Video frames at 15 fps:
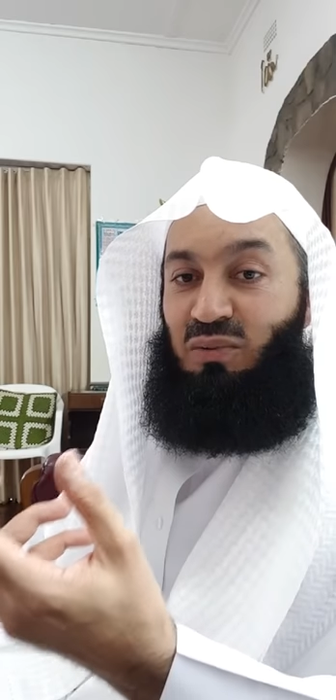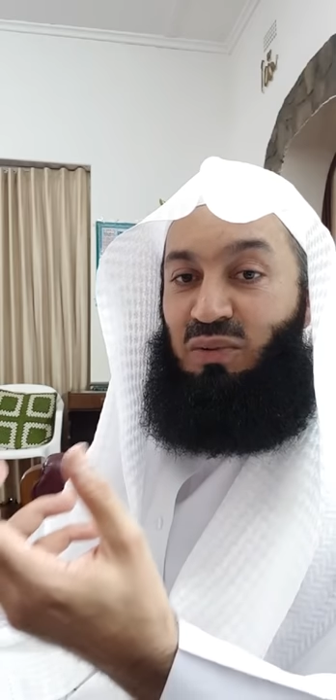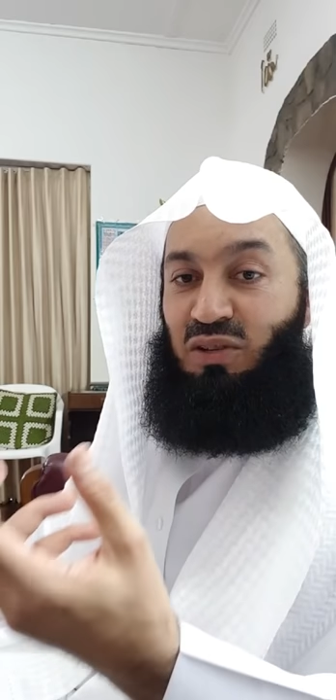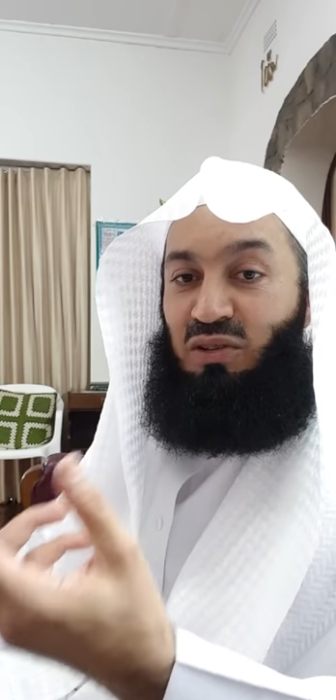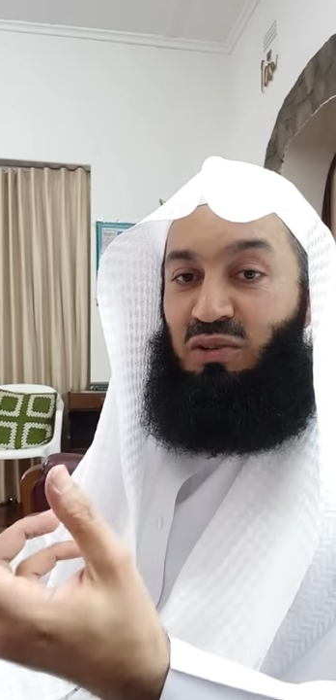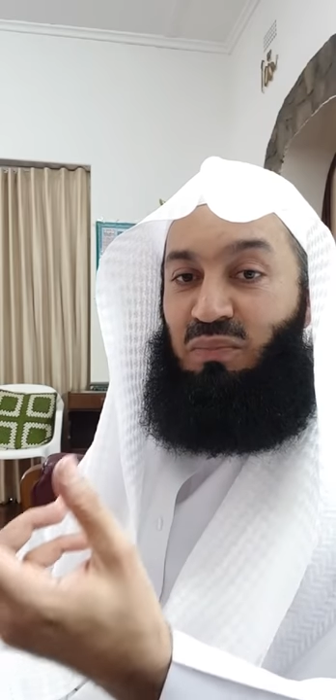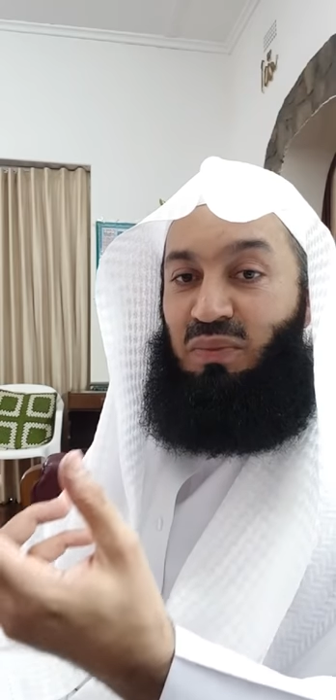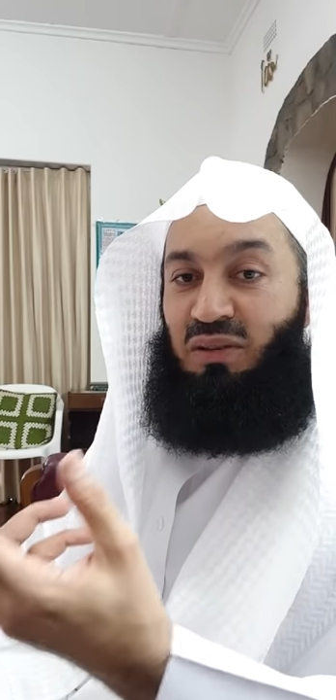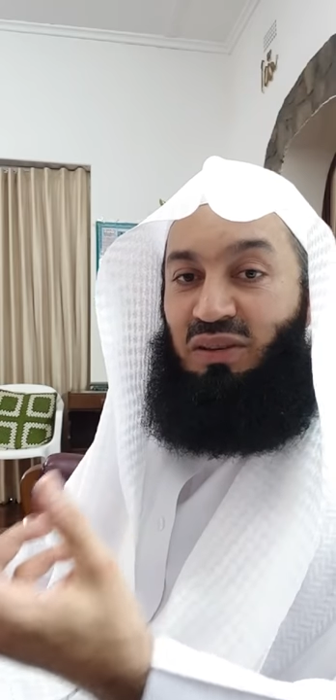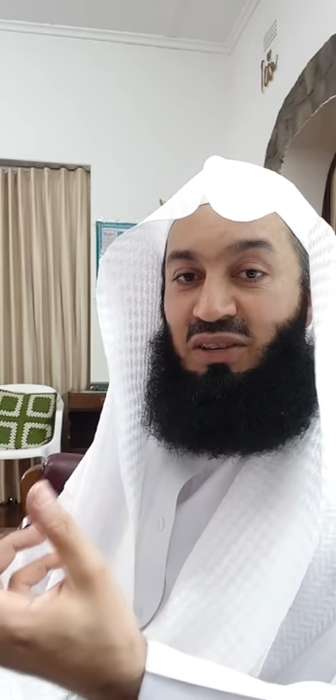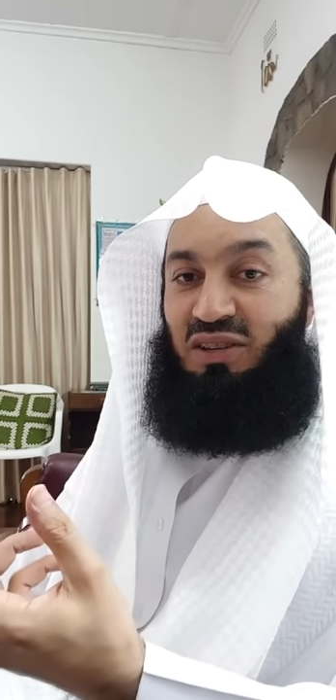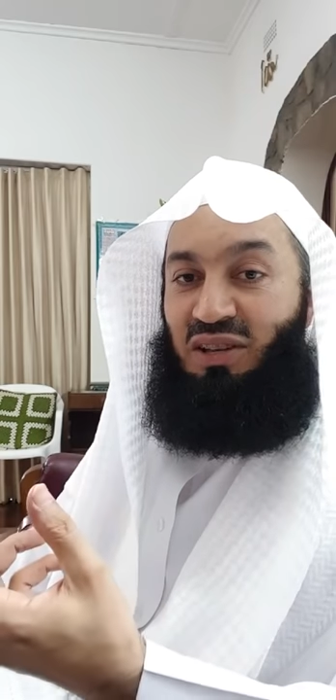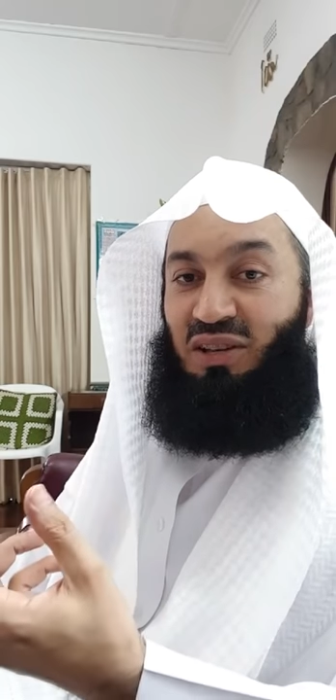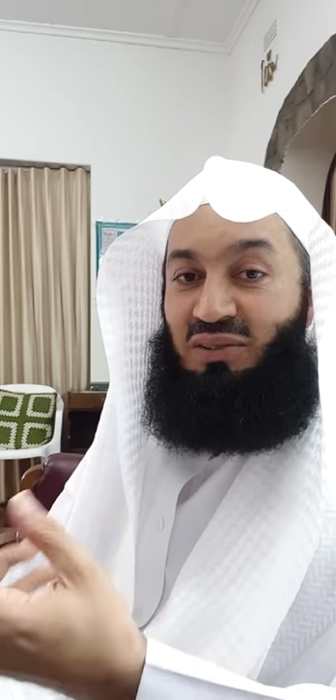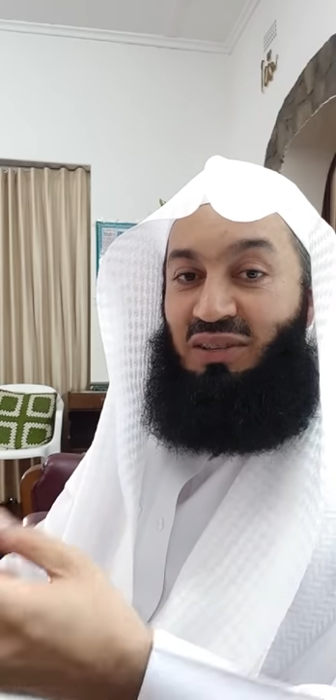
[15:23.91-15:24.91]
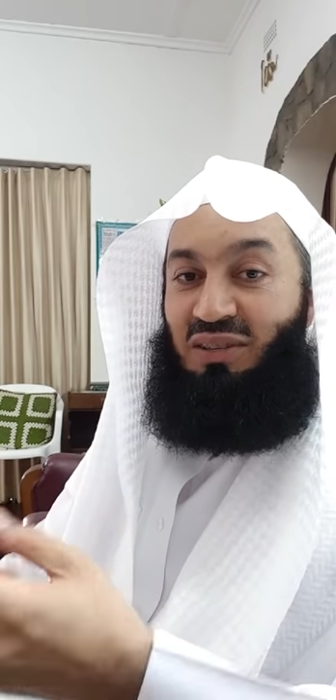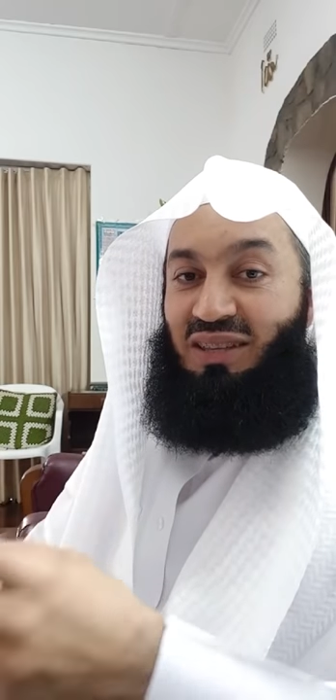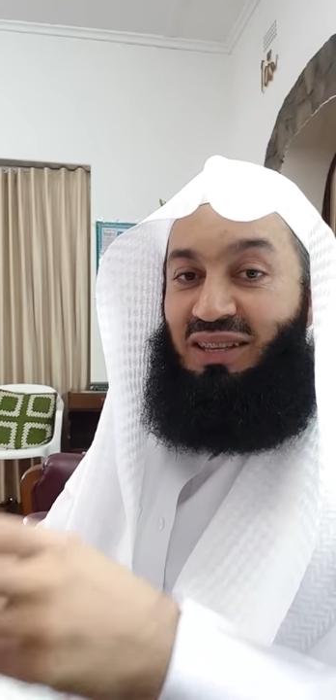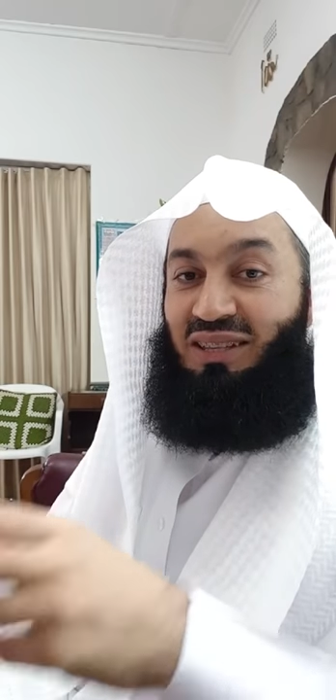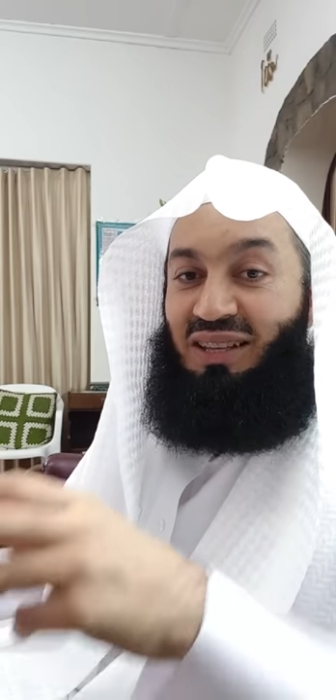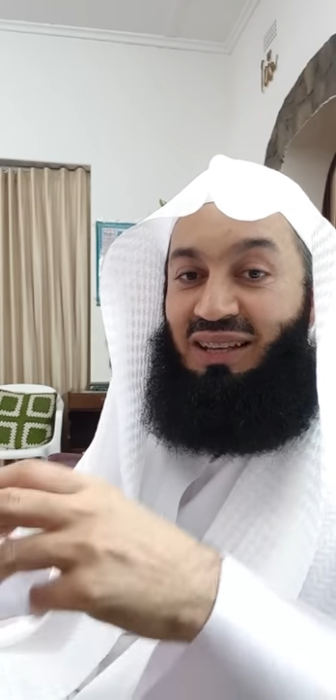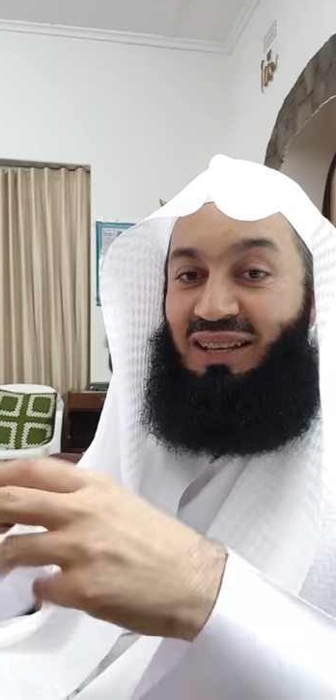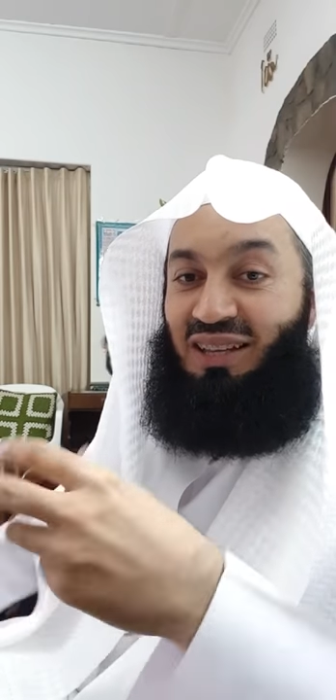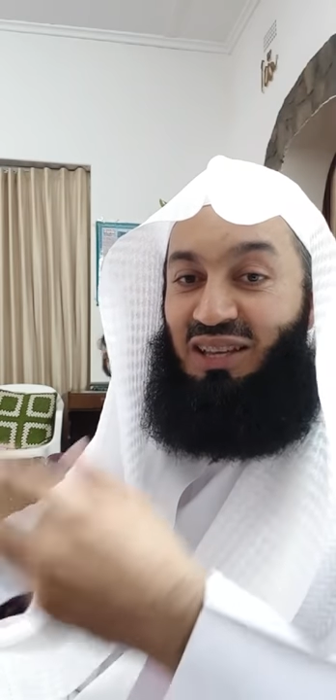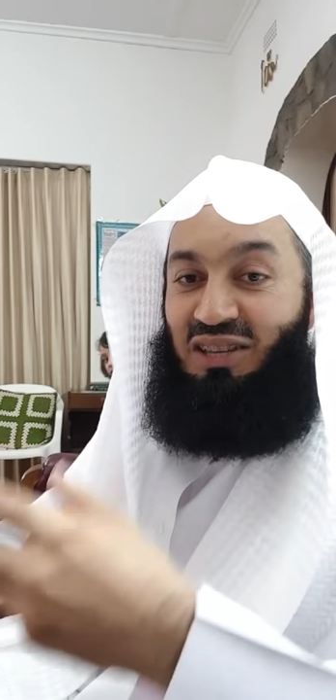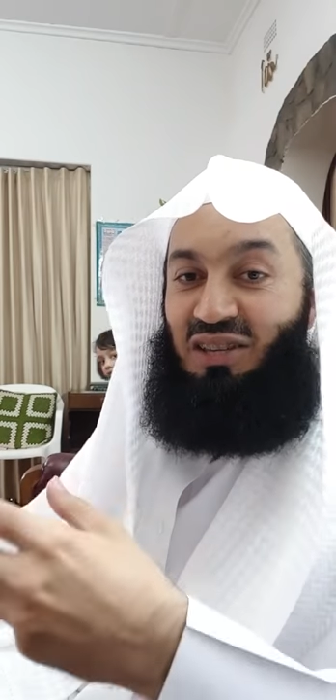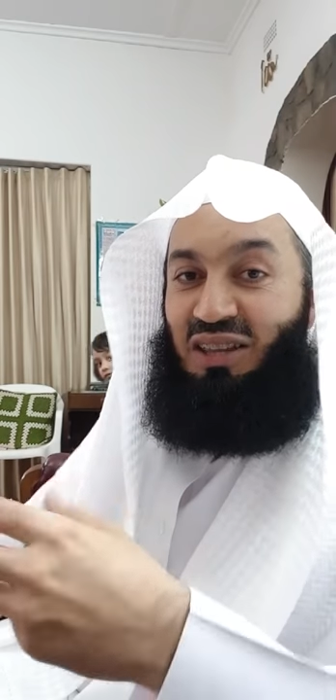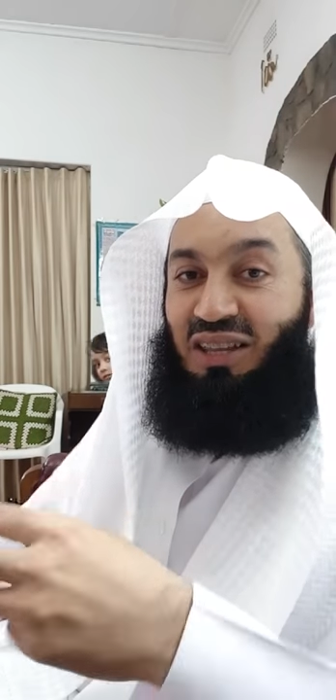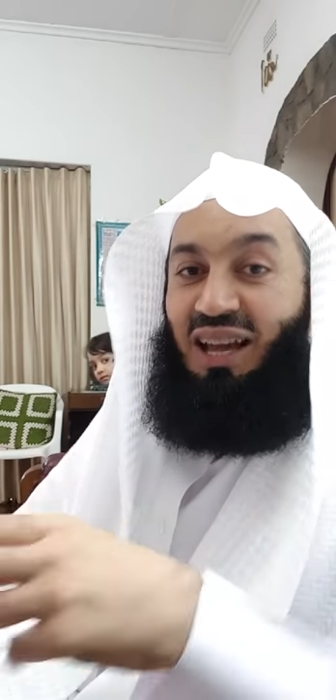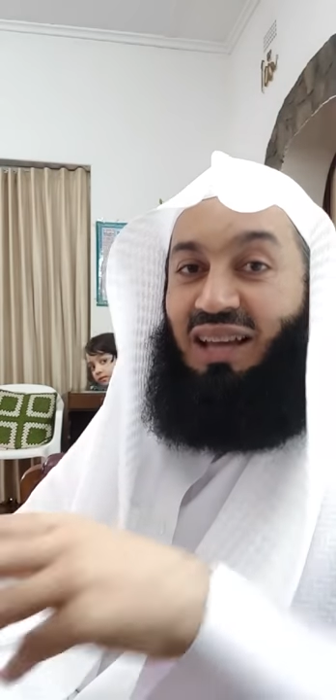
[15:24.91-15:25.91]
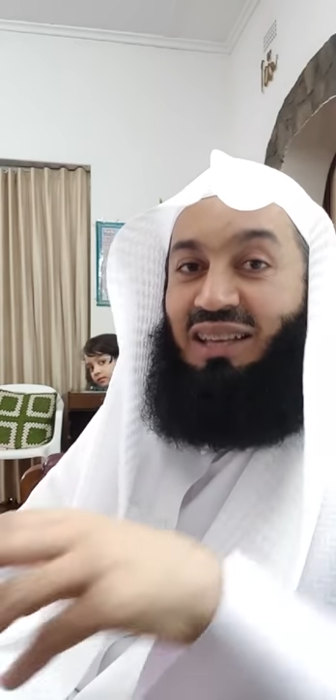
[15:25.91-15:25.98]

we should be reaching out to each other.